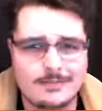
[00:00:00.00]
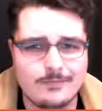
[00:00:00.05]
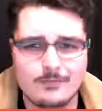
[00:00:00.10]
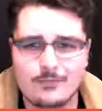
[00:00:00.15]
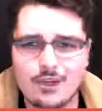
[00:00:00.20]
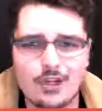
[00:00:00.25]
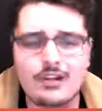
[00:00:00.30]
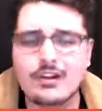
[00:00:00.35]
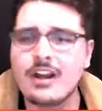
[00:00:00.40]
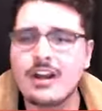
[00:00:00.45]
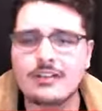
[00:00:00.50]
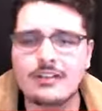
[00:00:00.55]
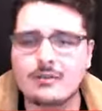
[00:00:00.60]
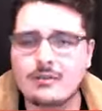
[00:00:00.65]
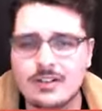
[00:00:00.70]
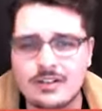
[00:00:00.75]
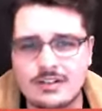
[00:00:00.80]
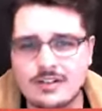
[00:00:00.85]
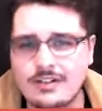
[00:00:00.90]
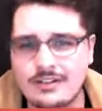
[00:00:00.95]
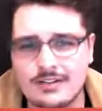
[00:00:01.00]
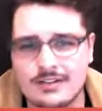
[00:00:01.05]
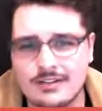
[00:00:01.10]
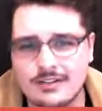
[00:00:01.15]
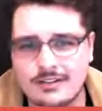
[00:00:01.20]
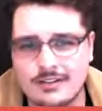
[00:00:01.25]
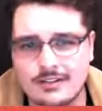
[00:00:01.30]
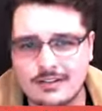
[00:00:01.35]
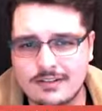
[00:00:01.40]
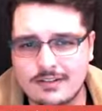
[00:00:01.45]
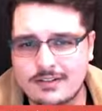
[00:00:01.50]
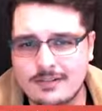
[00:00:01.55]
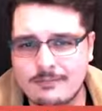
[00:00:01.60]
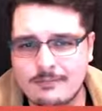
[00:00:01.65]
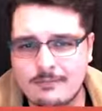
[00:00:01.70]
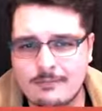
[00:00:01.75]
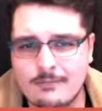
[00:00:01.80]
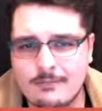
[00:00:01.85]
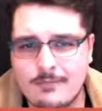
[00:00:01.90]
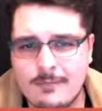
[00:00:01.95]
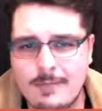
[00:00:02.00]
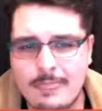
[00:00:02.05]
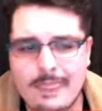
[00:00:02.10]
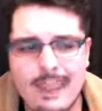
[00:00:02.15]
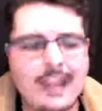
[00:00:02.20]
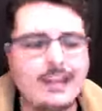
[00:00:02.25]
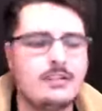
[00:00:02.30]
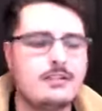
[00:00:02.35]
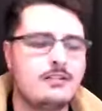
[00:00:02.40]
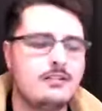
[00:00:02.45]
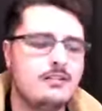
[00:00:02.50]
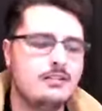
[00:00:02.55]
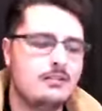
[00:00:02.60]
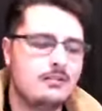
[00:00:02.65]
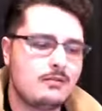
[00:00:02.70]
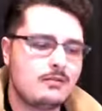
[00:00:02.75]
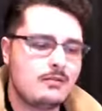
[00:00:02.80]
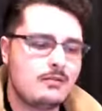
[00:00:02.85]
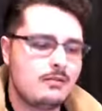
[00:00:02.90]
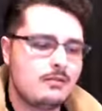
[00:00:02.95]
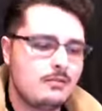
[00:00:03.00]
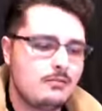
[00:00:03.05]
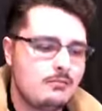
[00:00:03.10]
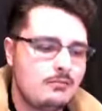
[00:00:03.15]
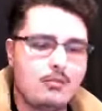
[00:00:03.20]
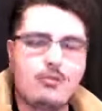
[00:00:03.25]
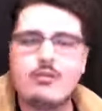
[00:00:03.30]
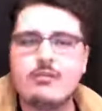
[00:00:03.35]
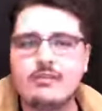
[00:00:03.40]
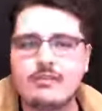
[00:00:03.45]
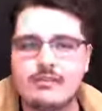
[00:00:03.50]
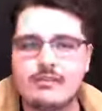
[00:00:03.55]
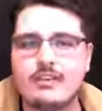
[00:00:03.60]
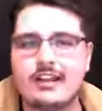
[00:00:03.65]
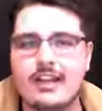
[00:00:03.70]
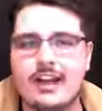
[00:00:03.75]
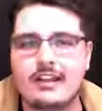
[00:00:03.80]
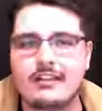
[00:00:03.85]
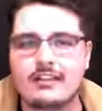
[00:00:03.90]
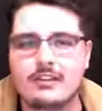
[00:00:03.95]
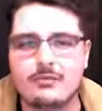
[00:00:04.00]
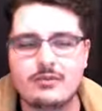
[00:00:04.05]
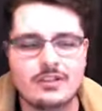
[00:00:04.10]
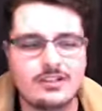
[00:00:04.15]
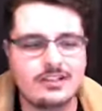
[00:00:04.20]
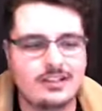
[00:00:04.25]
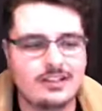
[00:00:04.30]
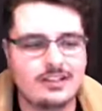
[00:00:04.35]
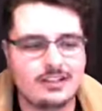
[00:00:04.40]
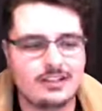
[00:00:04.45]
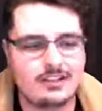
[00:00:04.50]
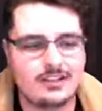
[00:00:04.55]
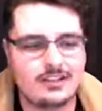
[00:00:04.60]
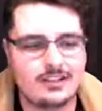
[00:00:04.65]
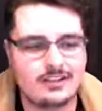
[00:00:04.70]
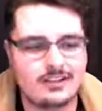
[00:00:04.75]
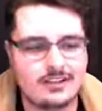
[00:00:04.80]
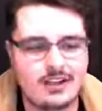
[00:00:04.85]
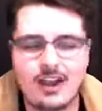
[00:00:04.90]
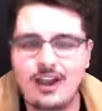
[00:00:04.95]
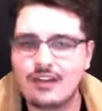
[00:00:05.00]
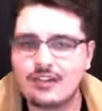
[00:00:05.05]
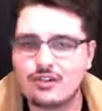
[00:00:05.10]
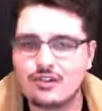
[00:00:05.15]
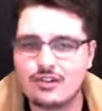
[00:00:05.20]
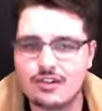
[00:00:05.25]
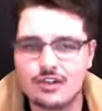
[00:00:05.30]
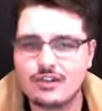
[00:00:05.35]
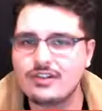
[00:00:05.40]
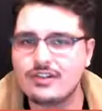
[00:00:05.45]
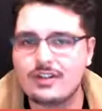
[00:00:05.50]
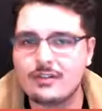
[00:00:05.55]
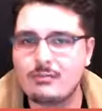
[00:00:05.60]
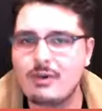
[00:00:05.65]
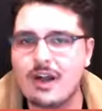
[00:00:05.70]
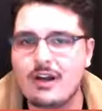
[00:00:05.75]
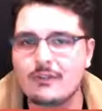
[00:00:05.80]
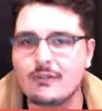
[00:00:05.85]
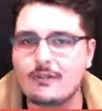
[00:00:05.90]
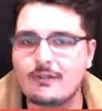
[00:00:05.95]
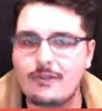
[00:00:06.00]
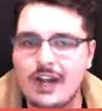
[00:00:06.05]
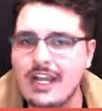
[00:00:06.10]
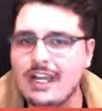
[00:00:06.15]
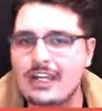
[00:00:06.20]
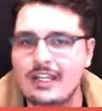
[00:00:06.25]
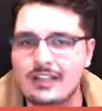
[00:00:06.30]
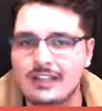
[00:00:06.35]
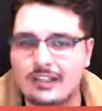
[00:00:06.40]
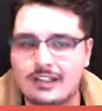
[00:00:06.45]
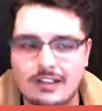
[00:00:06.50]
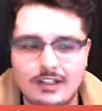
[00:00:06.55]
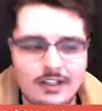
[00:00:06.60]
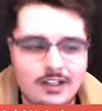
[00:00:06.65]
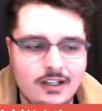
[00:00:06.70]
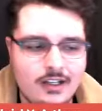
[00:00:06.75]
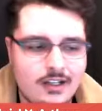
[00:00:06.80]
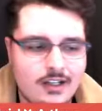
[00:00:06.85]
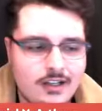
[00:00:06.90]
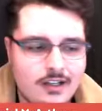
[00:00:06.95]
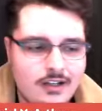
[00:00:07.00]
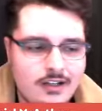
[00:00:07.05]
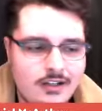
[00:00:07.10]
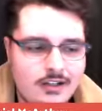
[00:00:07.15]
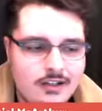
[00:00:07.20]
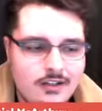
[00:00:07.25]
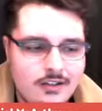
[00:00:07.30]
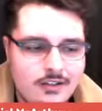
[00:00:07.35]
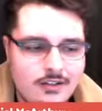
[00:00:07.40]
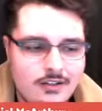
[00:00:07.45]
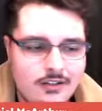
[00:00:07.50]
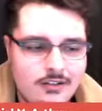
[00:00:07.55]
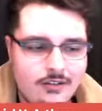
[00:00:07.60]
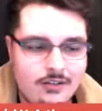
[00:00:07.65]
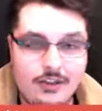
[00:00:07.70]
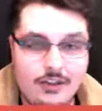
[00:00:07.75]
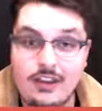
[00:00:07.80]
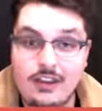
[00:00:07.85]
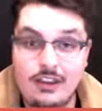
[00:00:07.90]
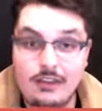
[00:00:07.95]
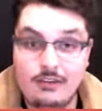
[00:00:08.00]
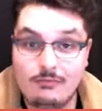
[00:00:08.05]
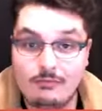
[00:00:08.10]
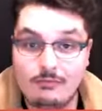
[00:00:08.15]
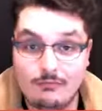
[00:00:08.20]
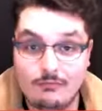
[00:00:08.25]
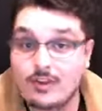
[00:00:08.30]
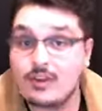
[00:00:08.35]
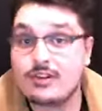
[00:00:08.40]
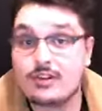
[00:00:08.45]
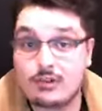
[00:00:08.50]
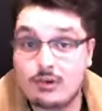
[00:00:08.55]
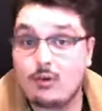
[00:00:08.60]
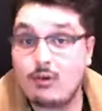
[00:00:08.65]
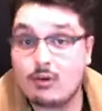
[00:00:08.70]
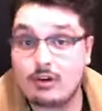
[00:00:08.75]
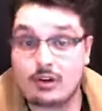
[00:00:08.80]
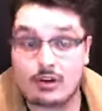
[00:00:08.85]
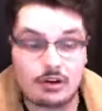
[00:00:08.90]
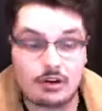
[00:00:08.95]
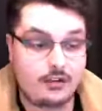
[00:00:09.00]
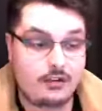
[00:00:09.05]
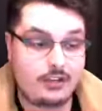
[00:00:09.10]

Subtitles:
you're not the resistance. And more than that, the resistance is not just about fighting the First Order or